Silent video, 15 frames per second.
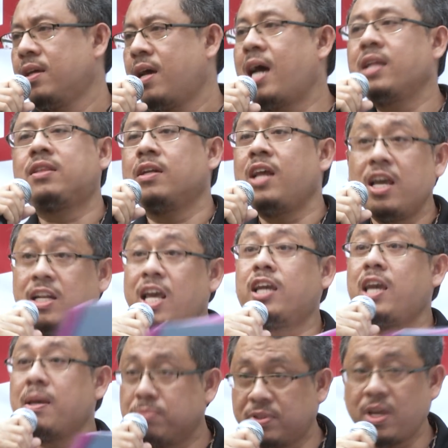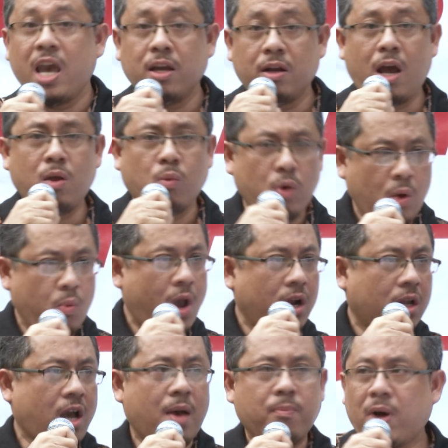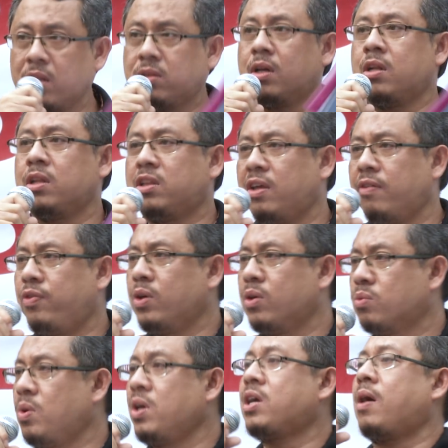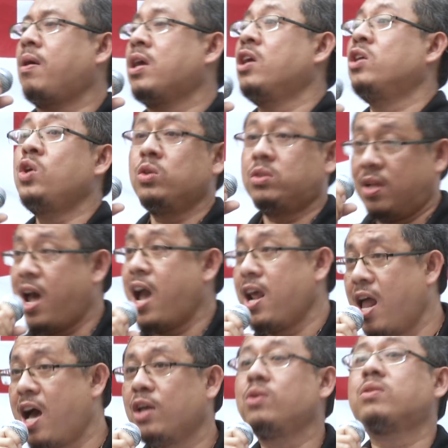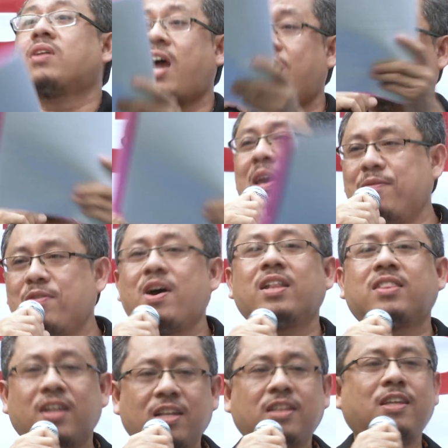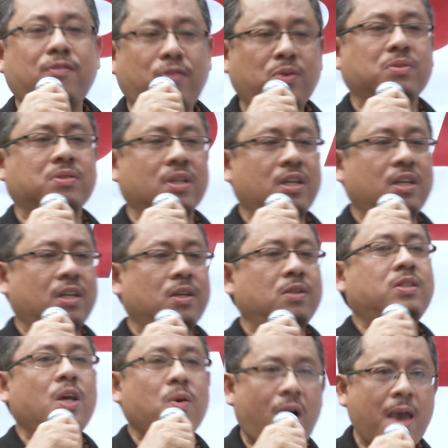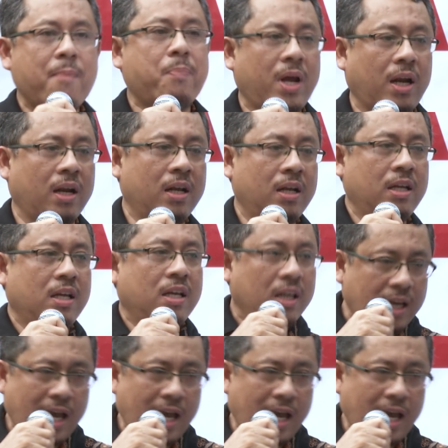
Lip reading: They keep saying, right, we welcome alternative views. You try to give your alternative views. You see what happened? You